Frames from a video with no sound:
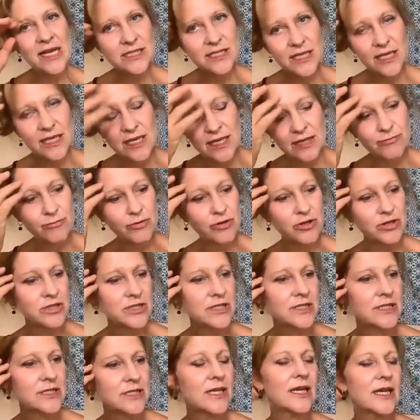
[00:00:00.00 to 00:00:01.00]
gig,
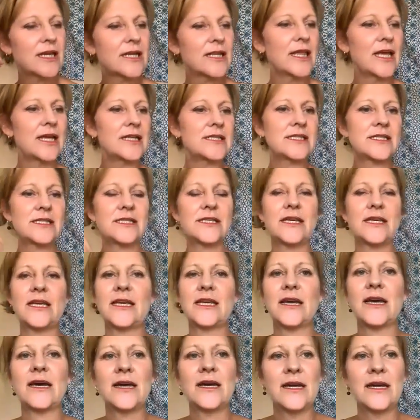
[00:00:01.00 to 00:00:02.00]
worst gig. Let's see.